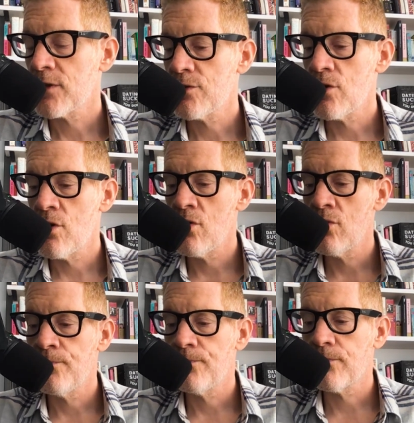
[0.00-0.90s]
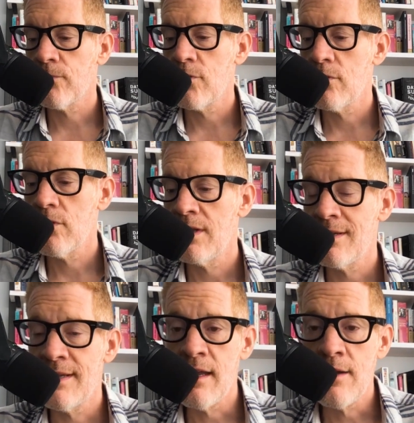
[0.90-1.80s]
So
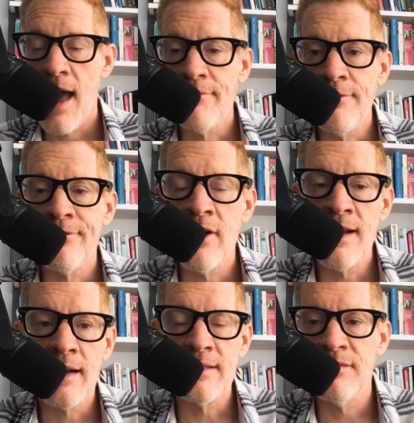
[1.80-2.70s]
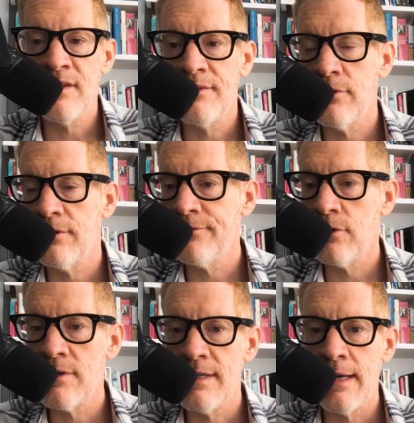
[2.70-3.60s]
instead, have a fun activity for a
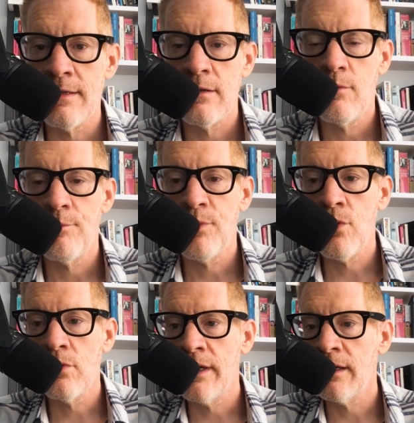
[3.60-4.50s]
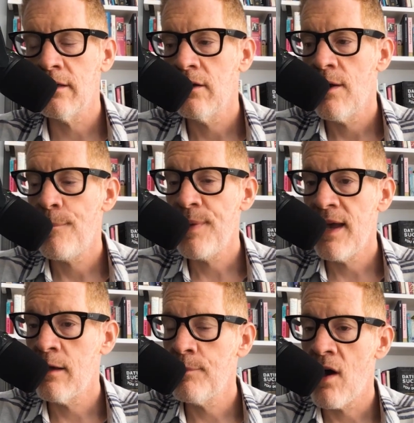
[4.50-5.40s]
first date. Bowling,
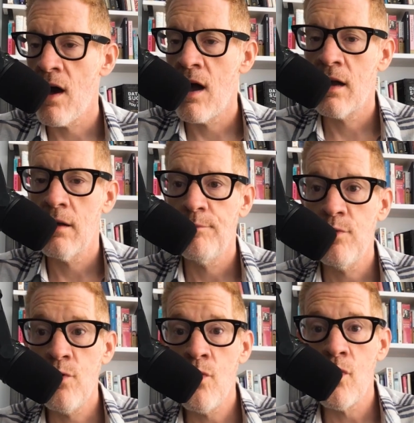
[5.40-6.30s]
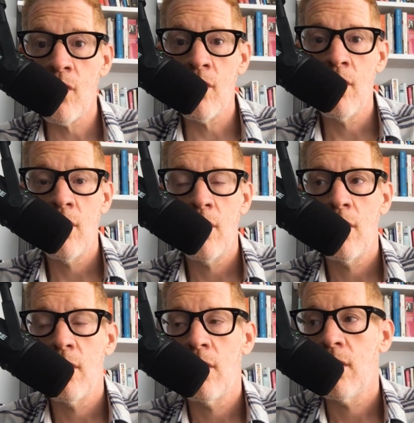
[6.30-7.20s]
ping pong, pool,
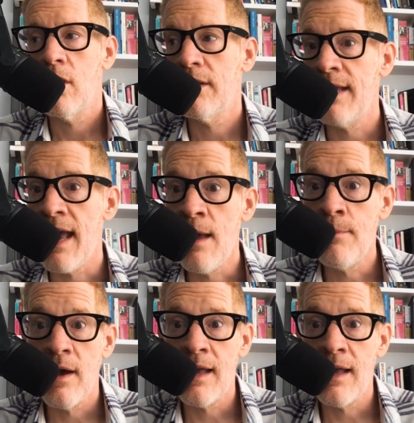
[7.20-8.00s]
a